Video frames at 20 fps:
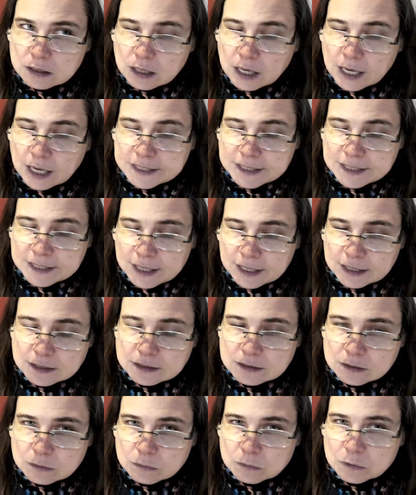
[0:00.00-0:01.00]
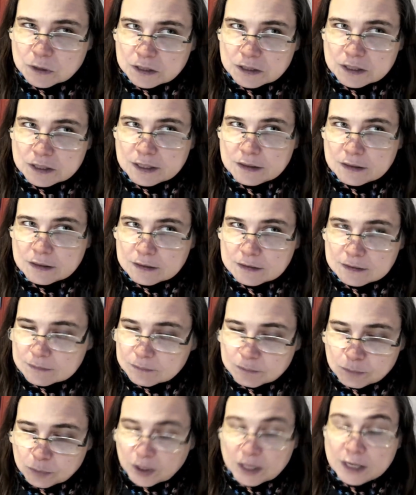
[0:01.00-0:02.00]
I can't really
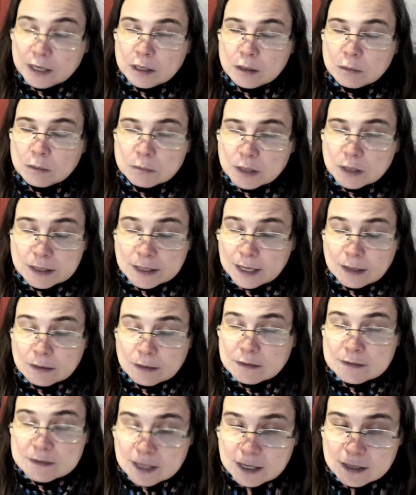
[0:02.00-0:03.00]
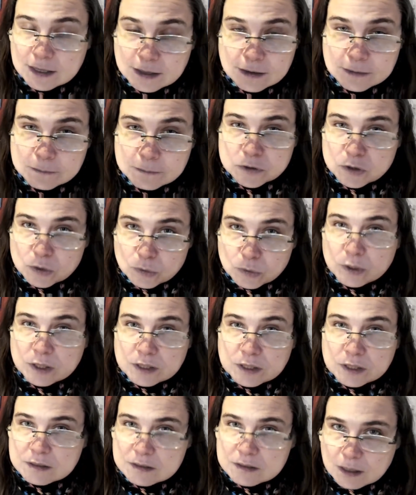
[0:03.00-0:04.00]
blame, I can't say they're
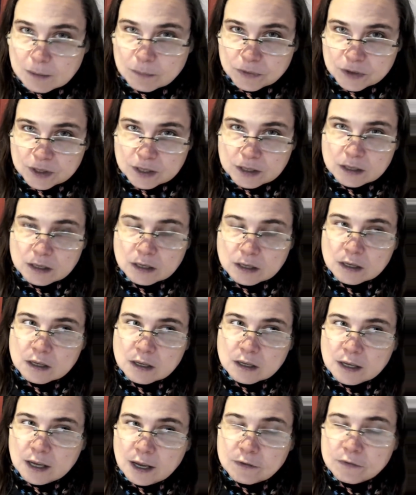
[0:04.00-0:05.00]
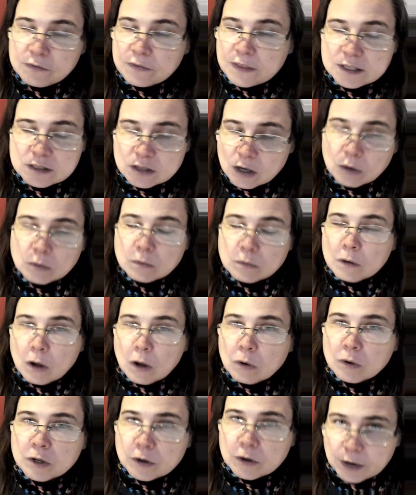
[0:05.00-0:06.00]
doing something if they don't
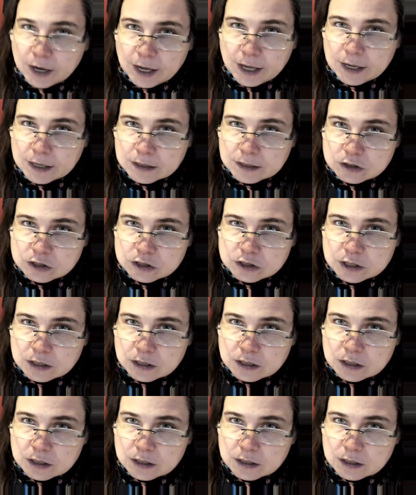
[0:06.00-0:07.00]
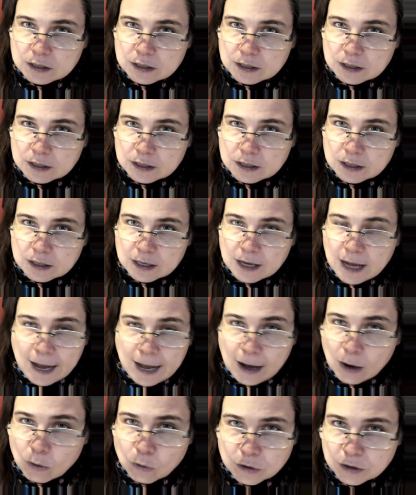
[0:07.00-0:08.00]
know your age.
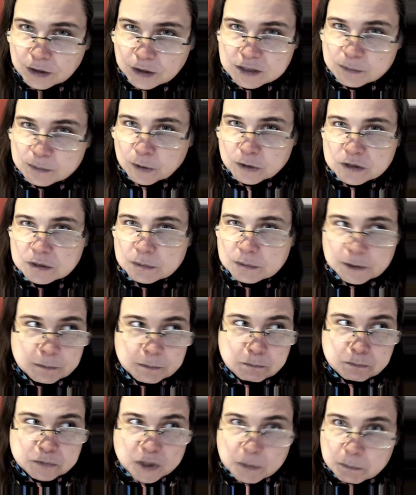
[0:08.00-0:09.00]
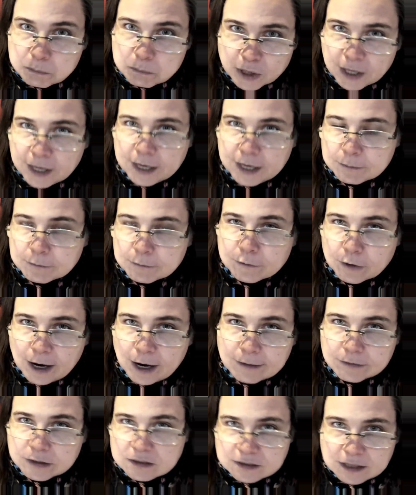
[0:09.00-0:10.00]
How are they supposed to be to blame for
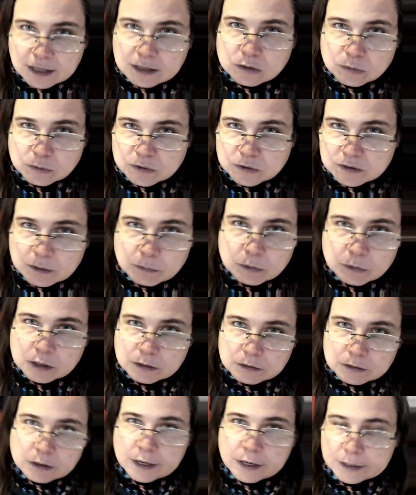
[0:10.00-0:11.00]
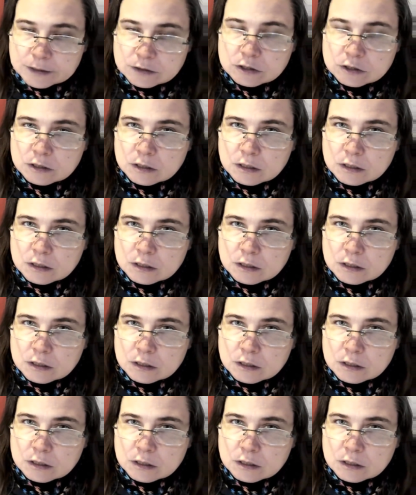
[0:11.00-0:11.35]
having sex with someone underage?